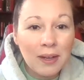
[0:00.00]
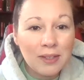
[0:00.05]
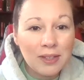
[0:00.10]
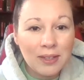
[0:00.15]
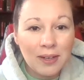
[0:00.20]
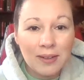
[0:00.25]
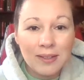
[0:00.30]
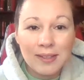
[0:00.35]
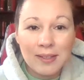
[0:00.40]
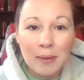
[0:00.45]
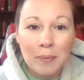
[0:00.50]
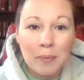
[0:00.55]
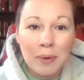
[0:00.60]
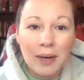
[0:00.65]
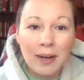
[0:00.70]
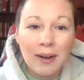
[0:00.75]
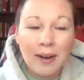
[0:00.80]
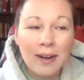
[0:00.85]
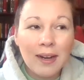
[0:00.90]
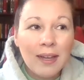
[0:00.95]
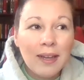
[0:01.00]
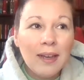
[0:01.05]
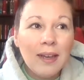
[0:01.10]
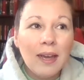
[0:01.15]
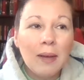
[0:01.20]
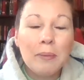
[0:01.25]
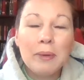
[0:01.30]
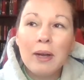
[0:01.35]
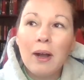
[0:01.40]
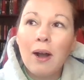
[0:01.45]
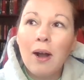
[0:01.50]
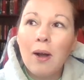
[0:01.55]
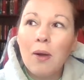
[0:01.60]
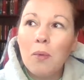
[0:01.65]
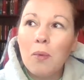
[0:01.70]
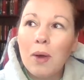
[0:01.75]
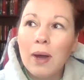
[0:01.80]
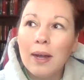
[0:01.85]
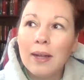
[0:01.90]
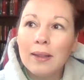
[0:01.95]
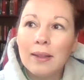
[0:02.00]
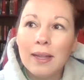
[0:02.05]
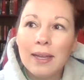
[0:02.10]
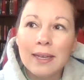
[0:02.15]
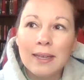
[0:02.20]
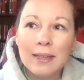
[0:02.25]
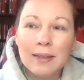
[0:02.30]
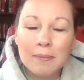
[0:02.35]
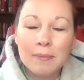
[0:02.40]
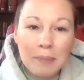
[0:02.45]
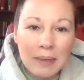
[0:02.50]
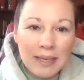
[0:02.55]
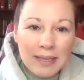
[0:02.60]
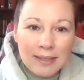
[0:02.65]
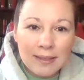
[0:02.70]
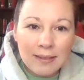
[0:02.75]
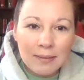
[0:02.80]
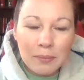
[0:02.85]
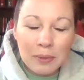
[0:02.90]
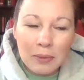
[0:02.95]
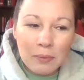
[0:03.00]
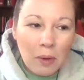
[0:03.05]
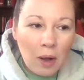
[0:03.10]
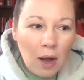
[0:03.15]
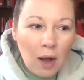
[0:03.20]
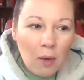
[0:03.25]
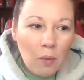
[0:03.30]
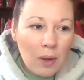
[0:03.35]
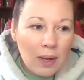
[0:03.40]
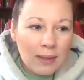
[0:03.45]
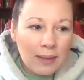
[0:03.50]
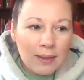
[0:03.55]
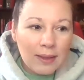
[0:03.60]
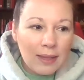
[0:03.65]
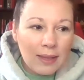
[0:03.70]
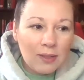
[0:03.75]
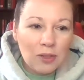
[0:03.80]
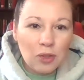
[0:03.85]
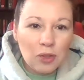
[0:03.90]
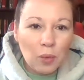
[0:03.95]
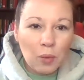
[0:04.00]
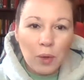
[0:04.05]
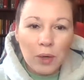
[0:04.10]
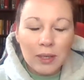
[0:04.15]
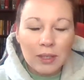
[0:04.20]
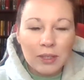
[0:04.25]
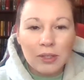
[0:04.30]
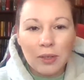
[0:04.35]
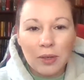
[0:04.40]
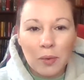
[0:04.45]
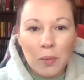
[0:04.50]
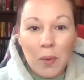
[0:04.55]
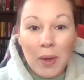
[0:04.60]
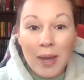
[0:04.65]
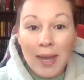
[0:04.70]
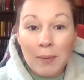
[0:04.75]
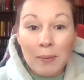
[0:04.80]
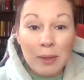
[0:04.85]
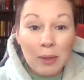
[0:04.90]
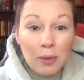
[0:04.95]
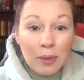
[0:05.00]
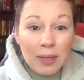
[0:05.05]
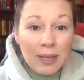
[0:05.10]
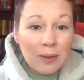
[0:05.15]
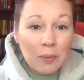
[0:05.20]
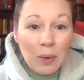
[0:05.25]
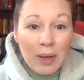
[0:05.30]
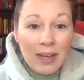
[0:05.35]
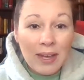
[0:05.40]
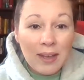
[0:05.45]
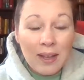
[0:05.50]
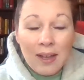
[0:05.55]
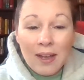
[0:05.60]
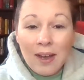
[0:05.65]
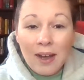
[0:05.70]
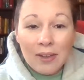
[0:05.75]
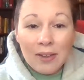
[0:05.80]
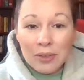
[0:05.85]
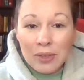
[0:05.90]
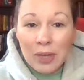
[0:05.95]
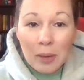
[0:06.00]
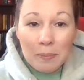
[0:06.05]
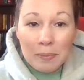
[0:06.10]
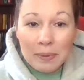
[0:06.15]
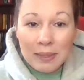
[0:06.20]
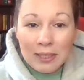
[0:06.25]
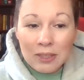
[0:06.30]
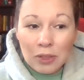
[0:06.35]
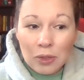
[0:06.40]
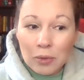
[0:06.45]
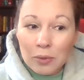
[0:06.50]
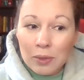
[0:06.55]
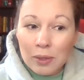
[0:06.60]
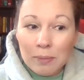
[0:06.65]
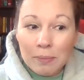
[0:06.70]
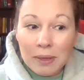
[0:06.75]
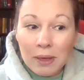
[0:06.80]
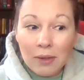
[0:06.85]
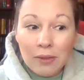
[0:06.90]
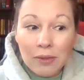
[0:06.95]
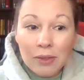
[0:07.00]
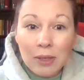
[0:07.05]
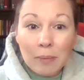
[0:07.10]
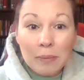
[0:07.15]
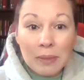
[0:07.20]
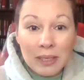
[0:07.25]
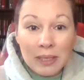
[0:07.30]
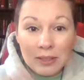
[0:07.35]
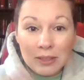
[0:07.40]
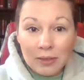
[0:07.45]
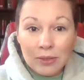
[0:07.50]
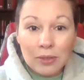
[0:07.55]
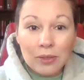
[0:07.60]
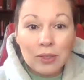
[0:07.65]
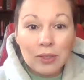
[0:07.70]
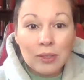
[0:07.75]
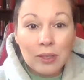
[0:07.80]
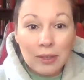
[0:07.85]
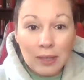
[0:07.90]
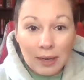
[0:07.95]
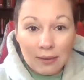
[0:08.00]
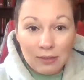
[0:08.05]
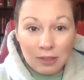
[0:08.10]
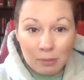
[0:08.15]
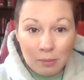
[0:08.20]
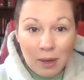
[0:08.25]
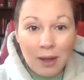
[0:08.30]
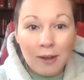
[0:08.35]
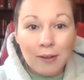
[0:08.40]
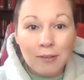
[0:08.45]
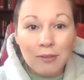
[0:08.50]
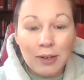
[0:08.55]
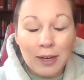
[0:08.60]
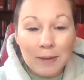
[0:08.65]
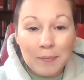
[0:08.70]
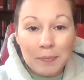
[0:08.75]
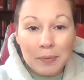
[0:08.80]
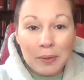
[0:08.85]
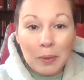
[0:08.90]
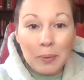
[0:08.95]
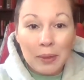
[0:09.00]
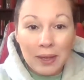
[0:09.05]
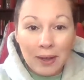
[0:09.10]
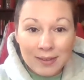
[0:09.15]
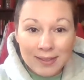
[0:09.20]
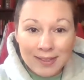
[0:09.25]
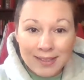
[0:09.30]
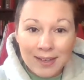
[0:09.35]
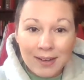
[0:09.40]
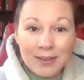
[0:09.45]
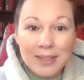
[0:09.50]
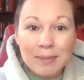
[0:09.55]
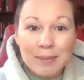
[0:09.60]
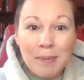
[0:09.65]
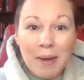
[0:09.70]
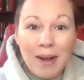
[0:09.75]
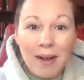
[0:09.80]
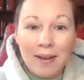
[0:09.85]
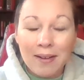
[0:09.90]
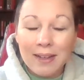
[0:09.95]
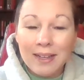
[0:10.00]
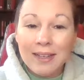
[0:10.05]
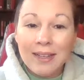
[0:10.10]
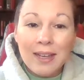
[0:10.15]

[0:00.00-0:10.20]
we all start somewhere and we all want we all want things to work a certain way. And we look at the way other companies do it, but other companies also start off small, right? We all start small.